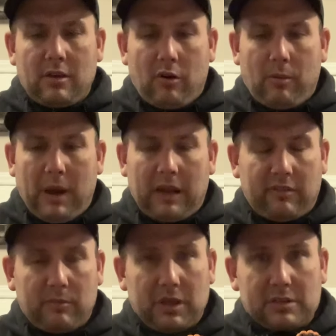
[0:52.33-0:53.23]
or might
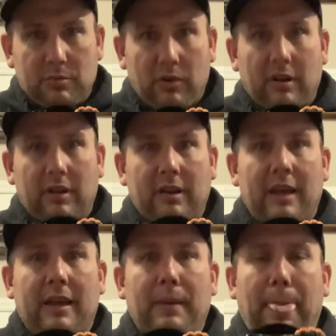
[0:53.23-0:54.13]
even be smaller than
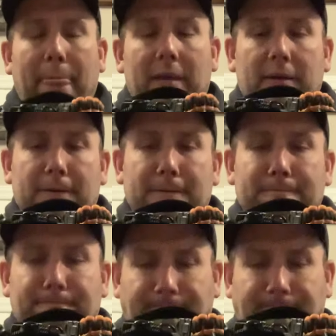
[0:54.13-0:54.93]
that. Um,